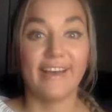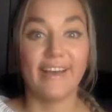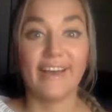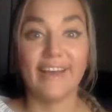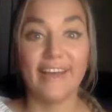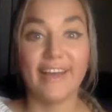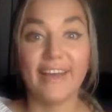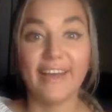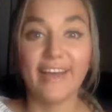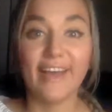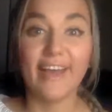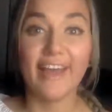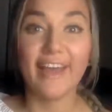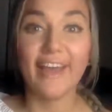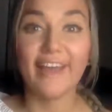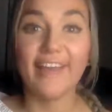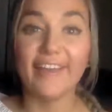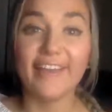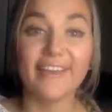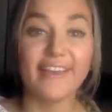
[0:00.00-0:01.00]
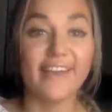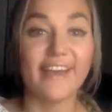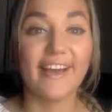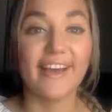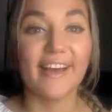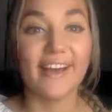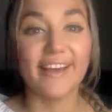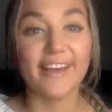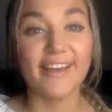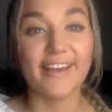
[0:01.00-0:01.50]
Hey,
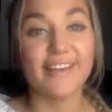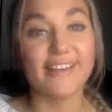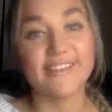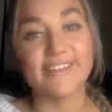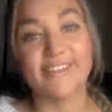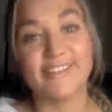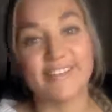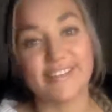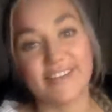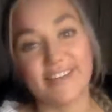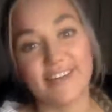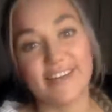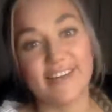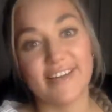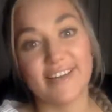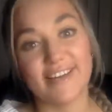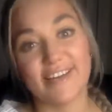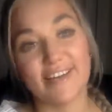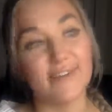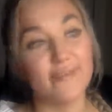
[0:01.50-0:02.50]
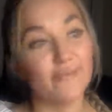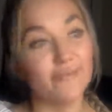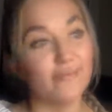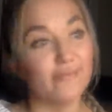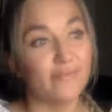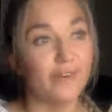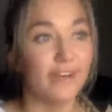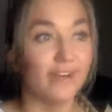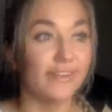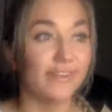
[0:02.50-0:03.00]
guys! I am
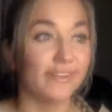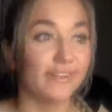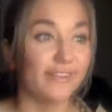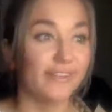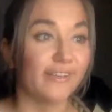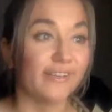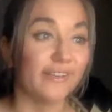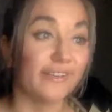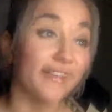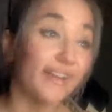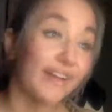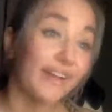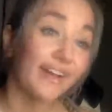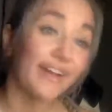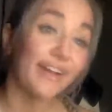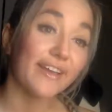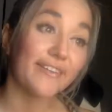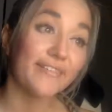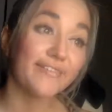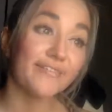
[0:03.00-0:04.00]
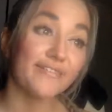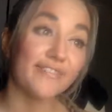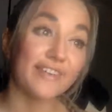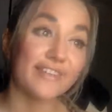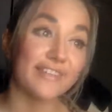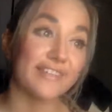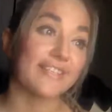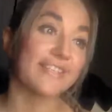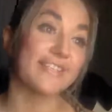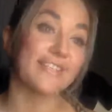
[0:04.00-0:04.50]
finally live.
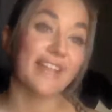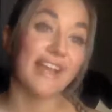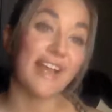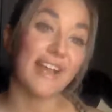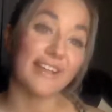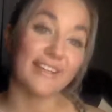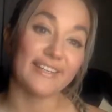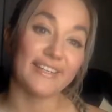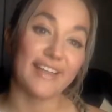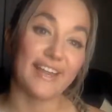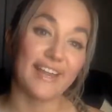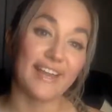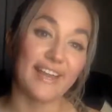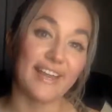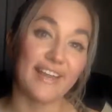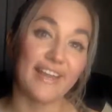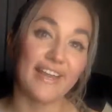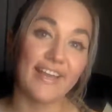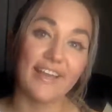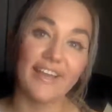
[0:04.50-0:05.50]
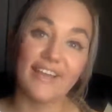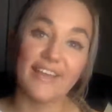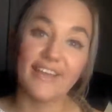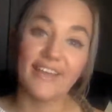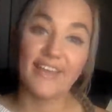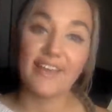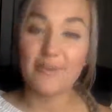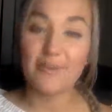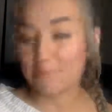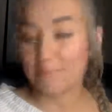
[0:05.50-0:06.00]
It's Saturday,
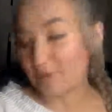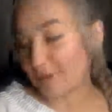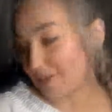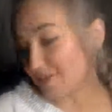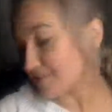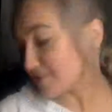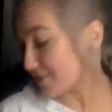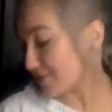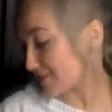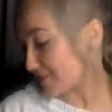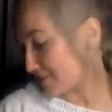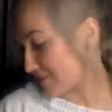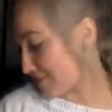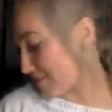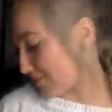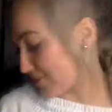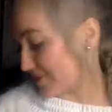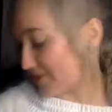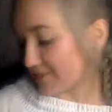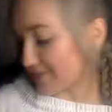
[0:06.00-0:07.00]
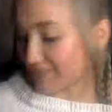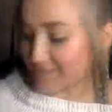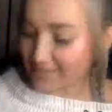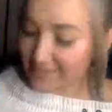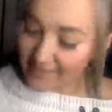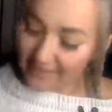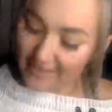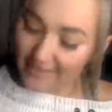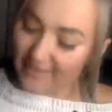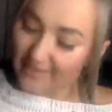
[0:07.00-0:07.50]
and it means I'm gonna
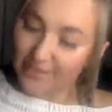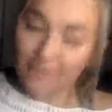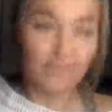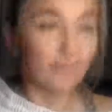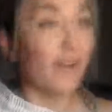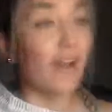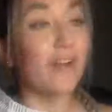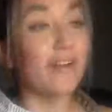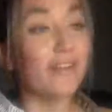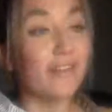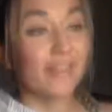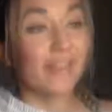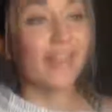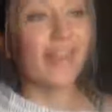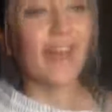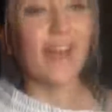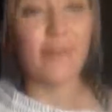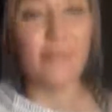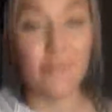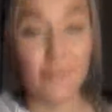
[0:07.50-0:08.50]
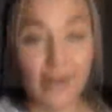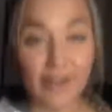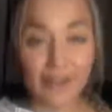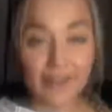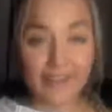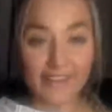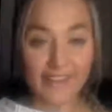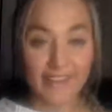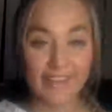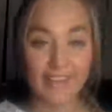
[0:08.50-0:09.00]
sit in front of the camera
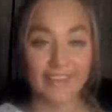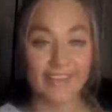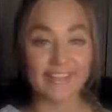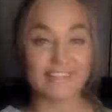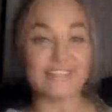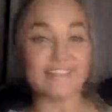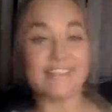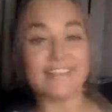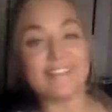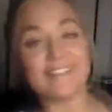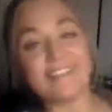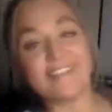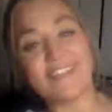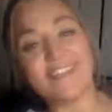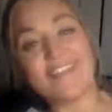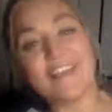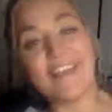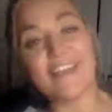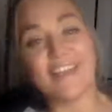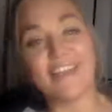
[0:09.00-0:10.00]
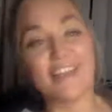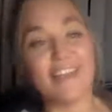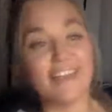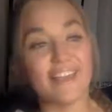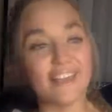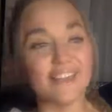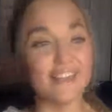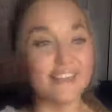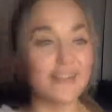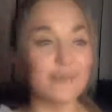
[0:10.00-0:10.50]
again,
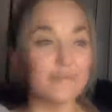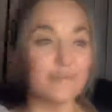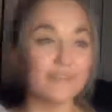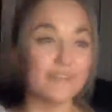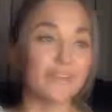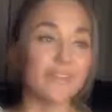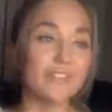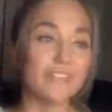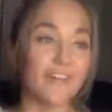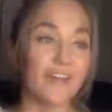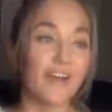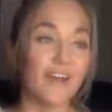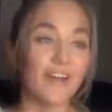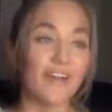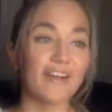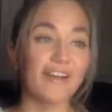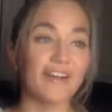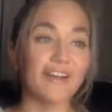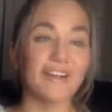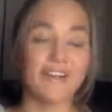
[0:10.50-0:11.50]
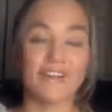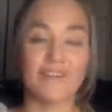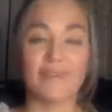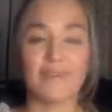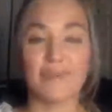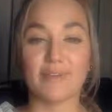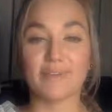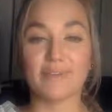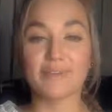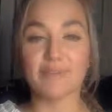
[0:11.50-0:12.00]
and I'm gonna talk
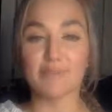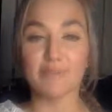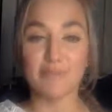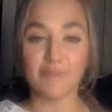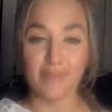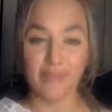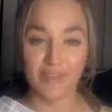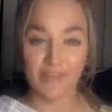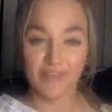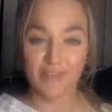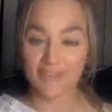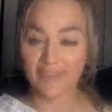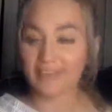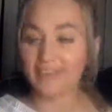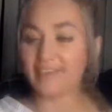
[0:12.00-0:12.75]
about something